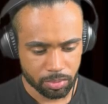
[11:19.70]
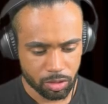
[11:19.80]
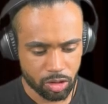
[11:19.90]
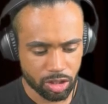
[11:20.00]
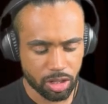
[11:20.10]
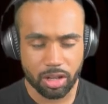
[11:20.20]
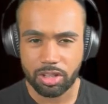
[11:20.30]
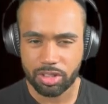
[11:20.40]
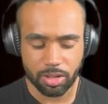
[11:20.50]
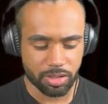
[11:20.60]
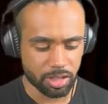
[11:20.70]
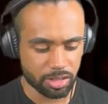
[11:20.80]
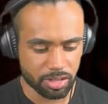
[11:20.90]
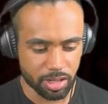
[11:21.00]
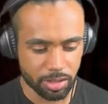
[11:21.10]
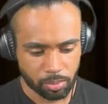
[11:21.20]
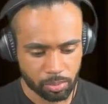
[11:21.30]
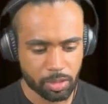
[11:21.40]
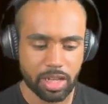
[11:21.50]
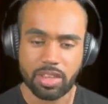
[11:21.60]
Just on the other side.
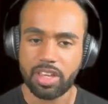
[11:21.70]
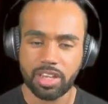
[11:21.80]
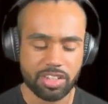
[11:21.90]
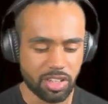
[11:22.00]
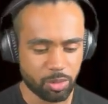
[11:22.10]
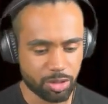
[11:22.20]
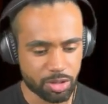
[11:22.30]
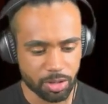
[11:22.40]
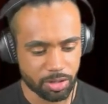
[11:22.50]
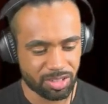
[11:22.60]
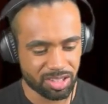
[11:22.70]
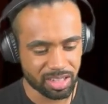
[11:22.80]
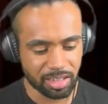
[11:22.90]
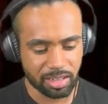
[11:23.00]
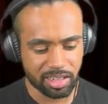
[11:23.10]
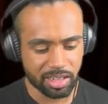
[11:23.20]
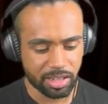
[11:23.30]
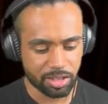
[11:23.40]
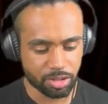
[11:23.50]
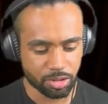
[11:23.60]
Okay, the idea was good, just a
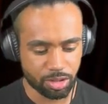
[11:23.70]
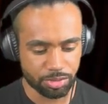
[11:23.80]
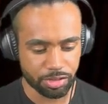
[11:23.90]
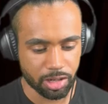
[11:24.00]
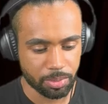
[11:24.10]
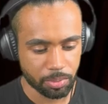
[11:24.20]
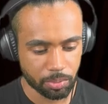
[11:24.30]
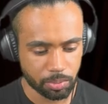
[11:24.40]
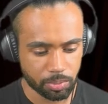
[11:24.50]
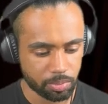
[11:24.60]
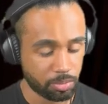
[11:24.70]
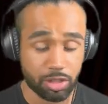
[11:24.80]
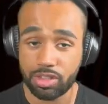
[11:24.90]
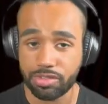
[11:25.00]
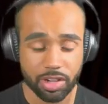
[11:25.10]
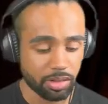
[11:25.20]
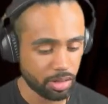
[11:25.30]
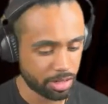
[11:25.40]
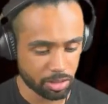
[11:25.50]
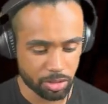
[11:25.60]
little too far. Which is fine,
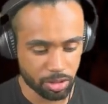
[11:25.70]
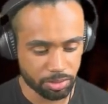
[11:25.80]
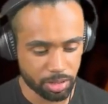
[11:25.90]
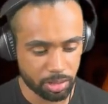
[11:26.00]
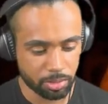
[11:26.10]
I can solve that.